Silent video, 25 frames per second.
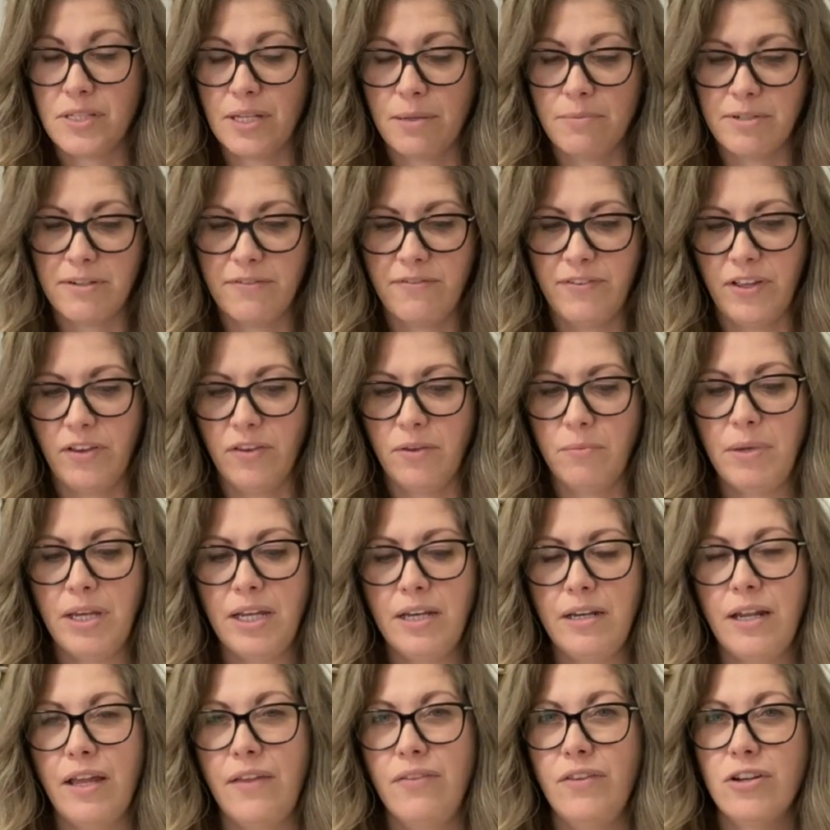them to fill them
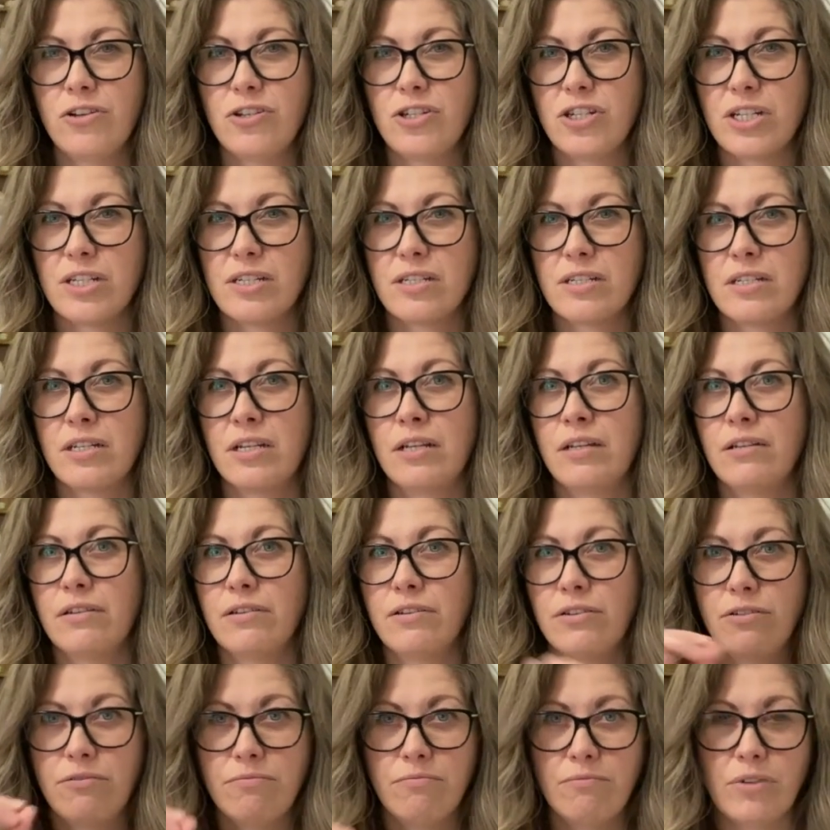in. And they're just
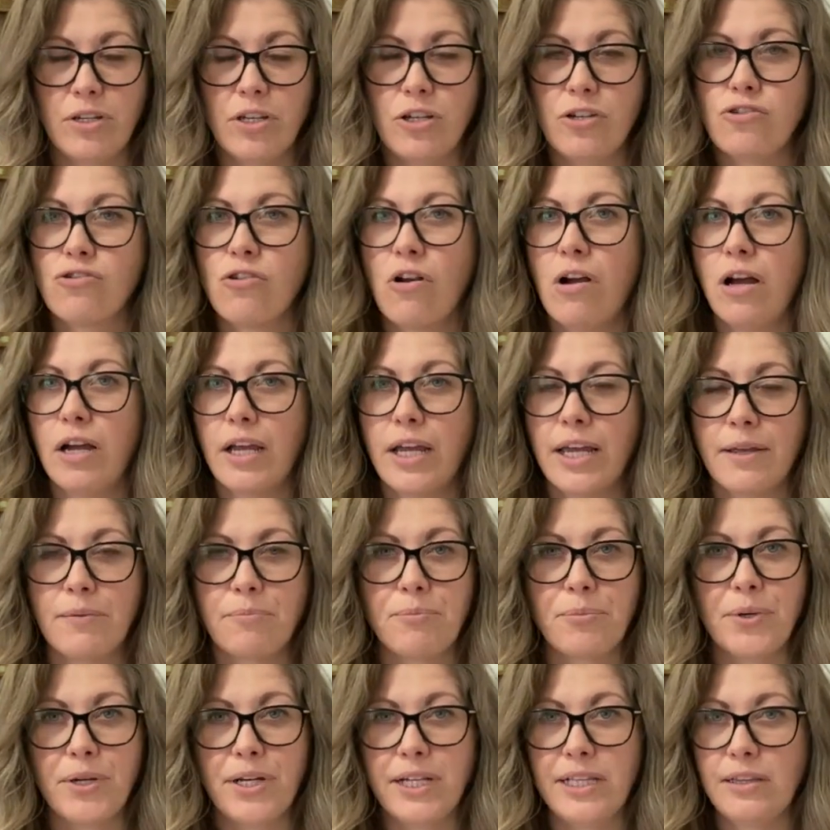drawing
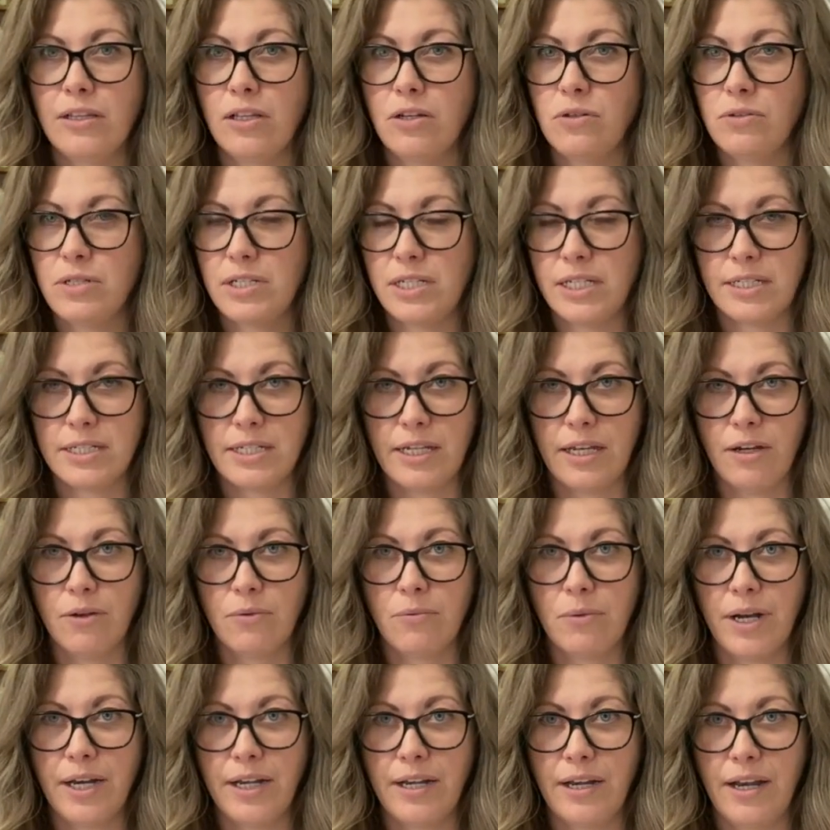pretty low detail
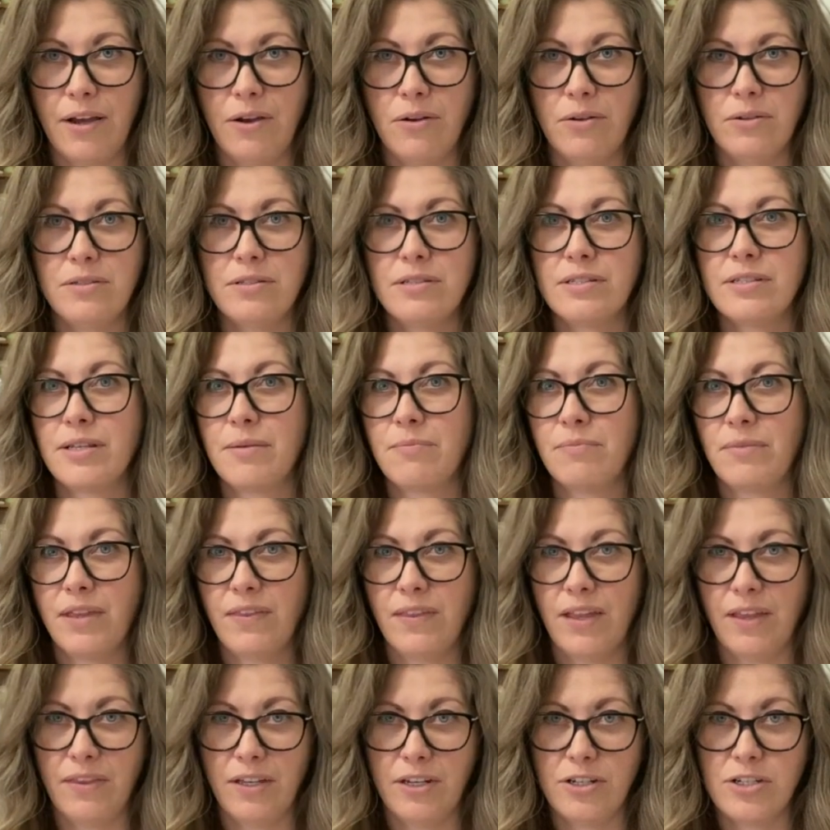right now, something
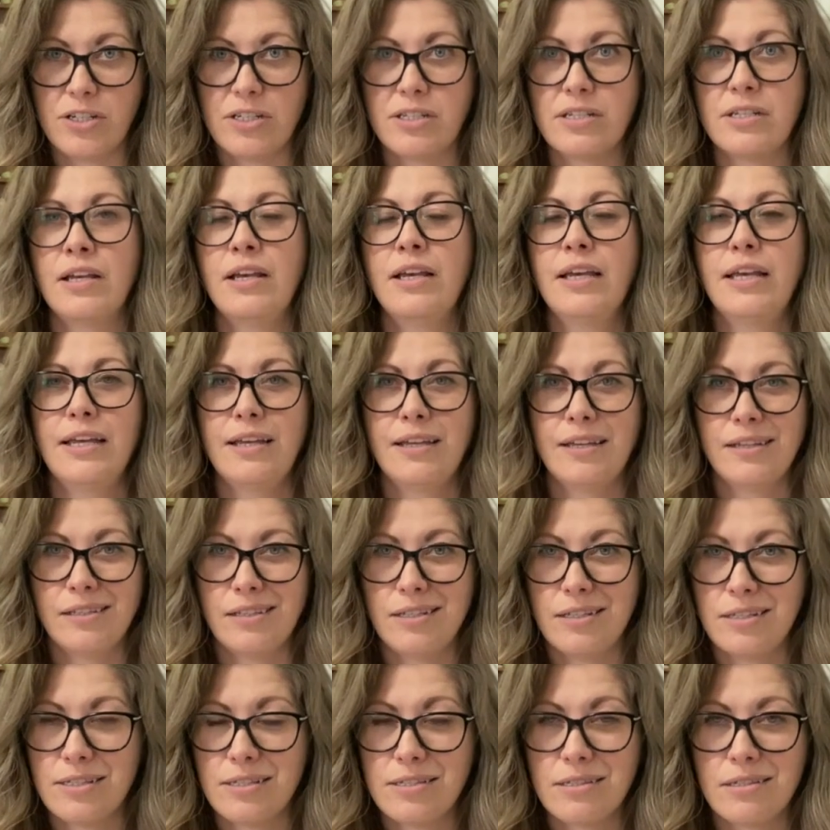that they just
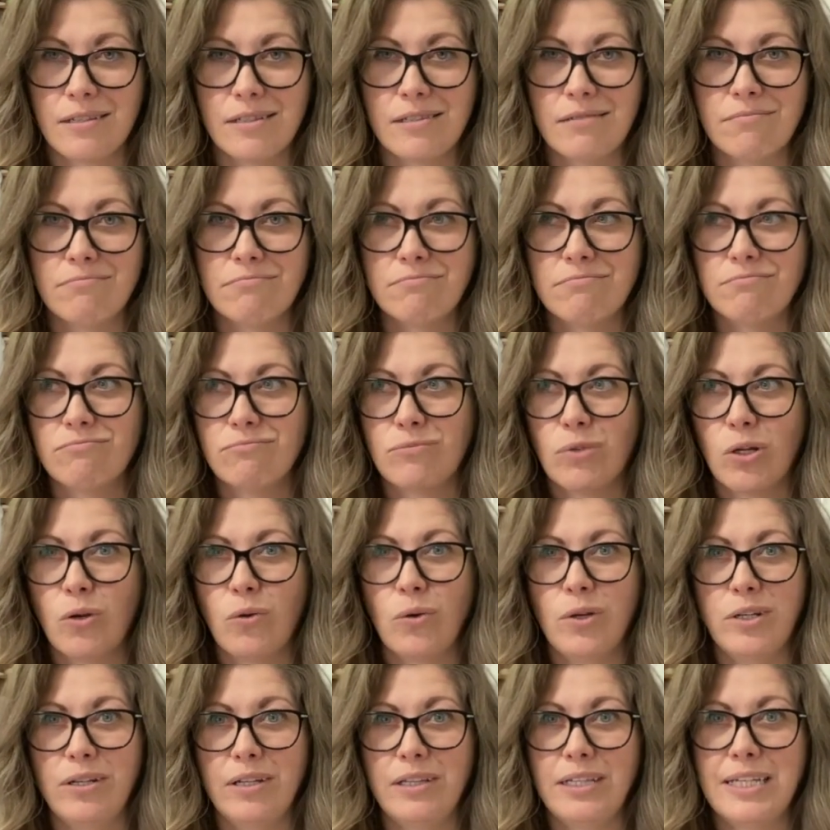is
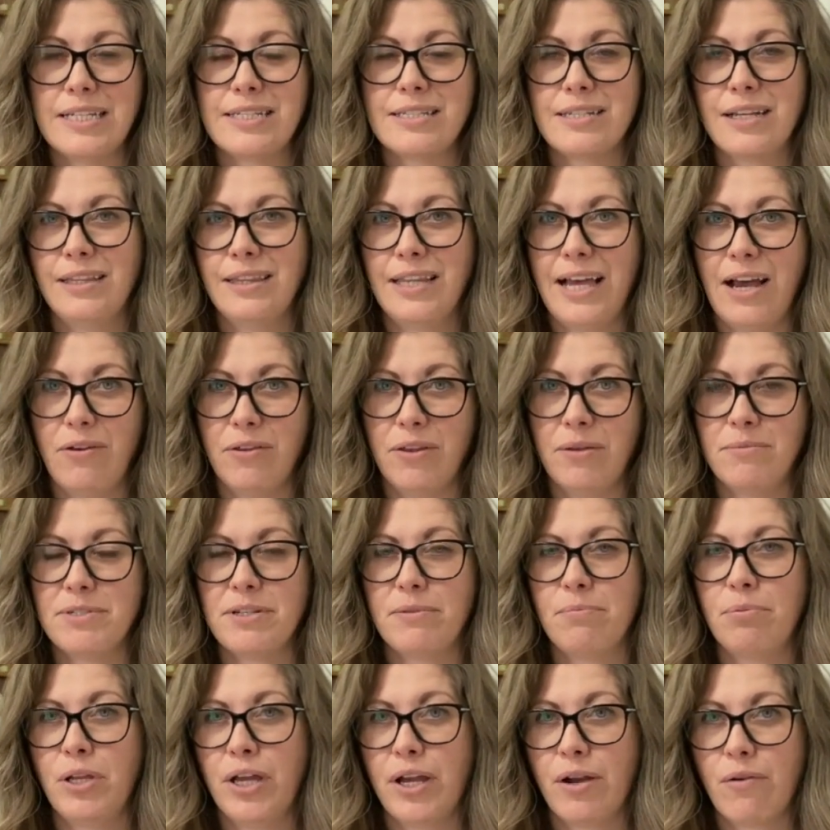going to at least allow them
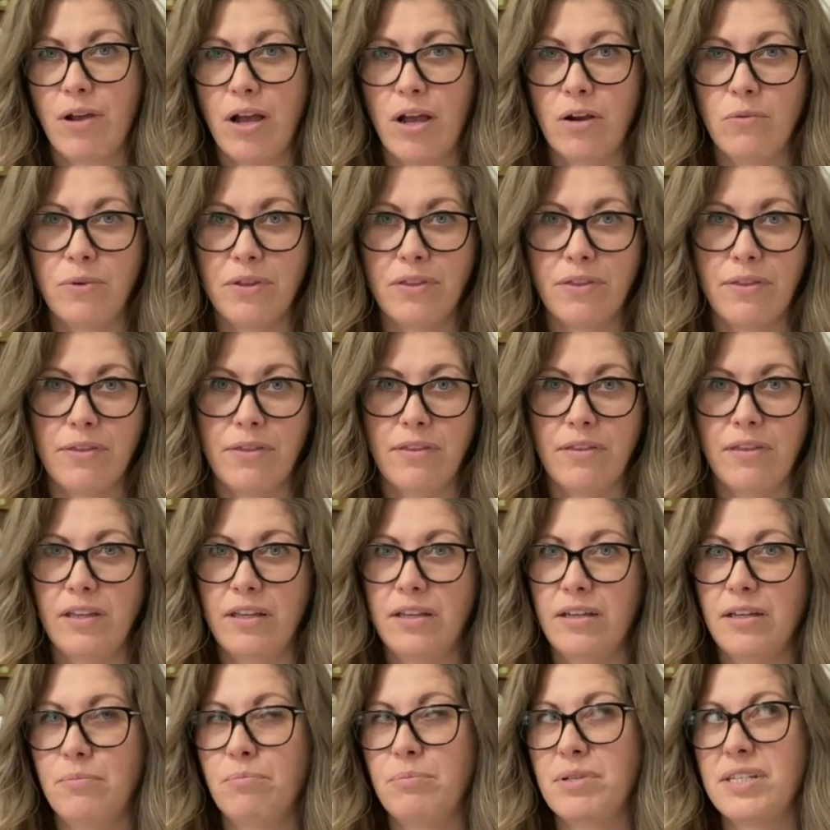to play around with
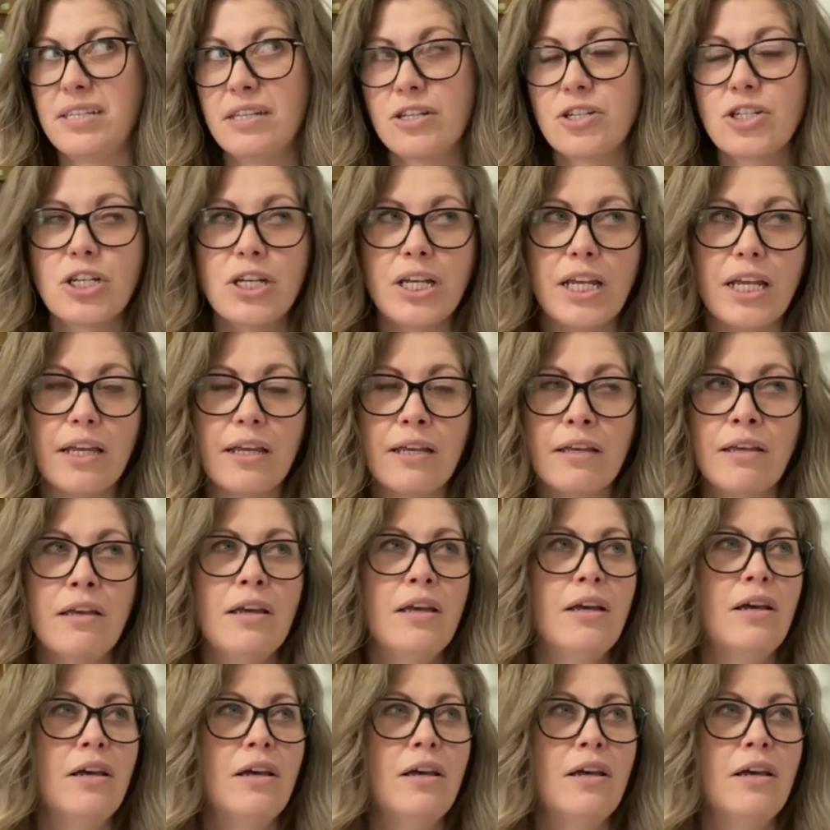the positioning